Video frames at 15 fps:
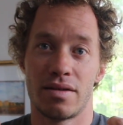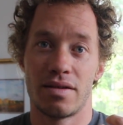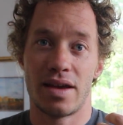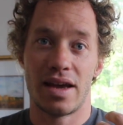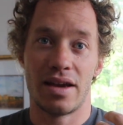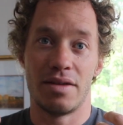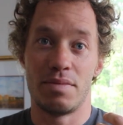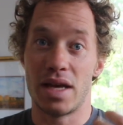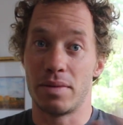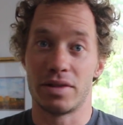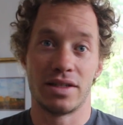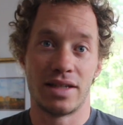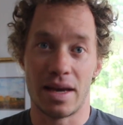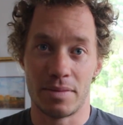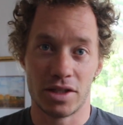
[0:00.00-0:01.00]
and be able
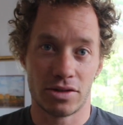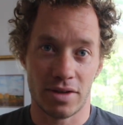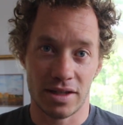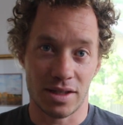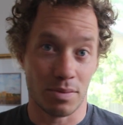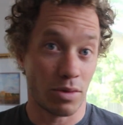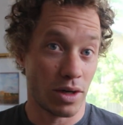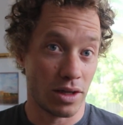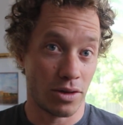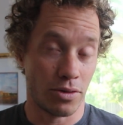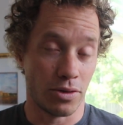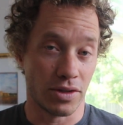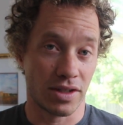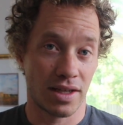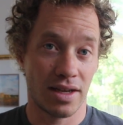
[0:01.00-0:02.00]
to demonstrate some pretty
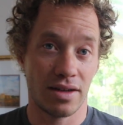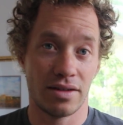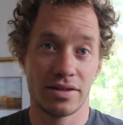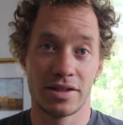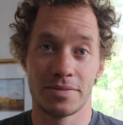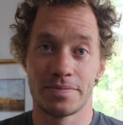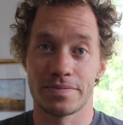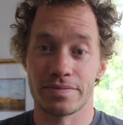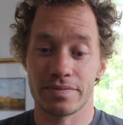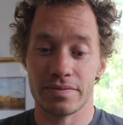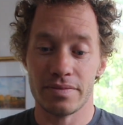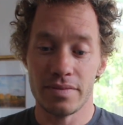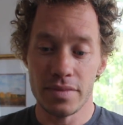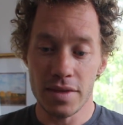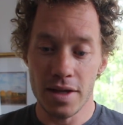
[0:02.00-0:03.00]
cool skills
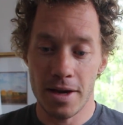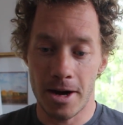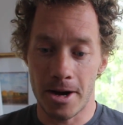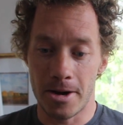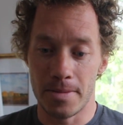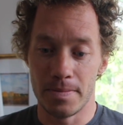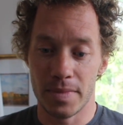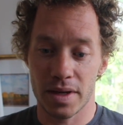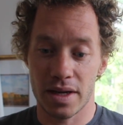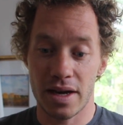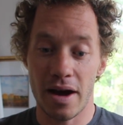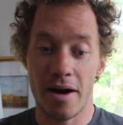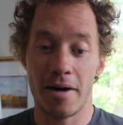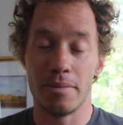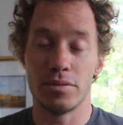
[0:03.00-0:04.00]

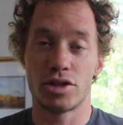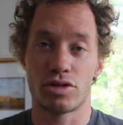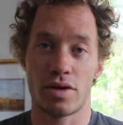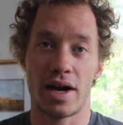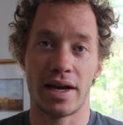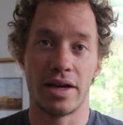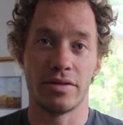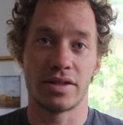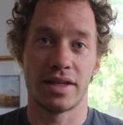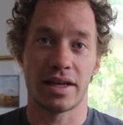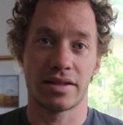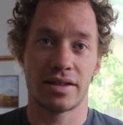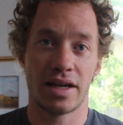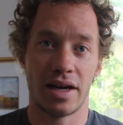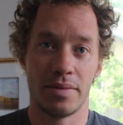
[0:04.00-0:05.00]
come tryouts
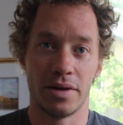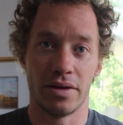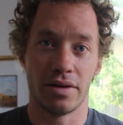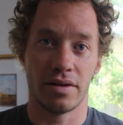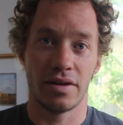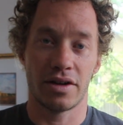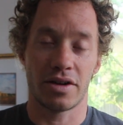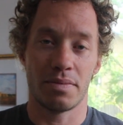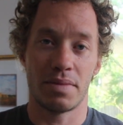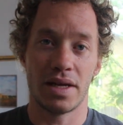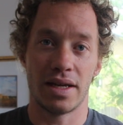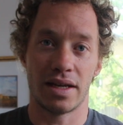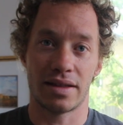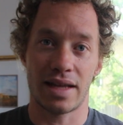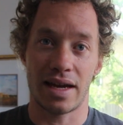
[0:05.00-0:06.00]
next time you're
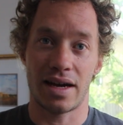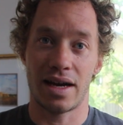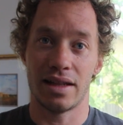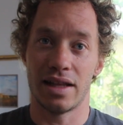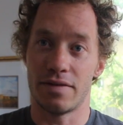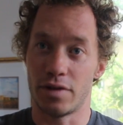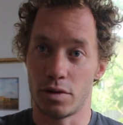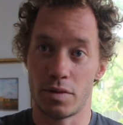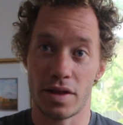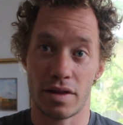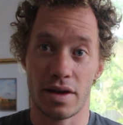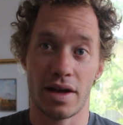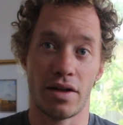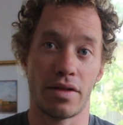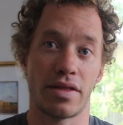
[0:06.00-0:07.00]
competing at that high level with
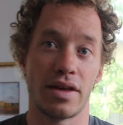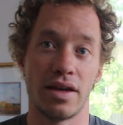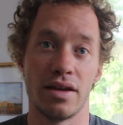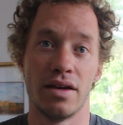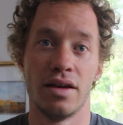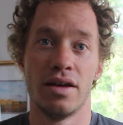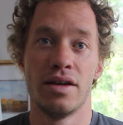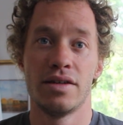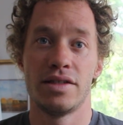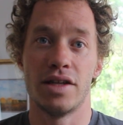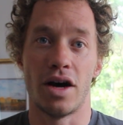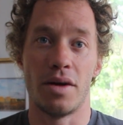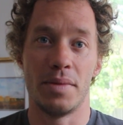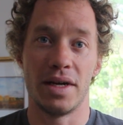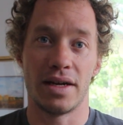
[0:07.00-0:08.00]
a healthy,
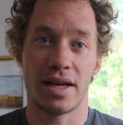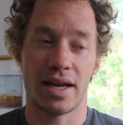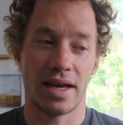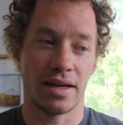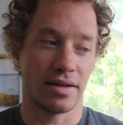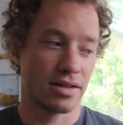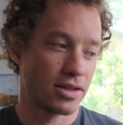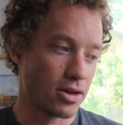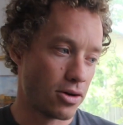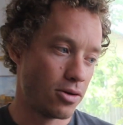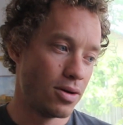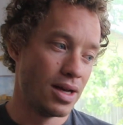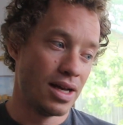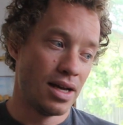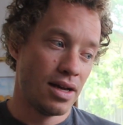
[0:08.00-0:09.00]
dominant hand.
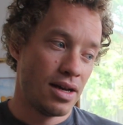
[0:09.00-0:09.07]
So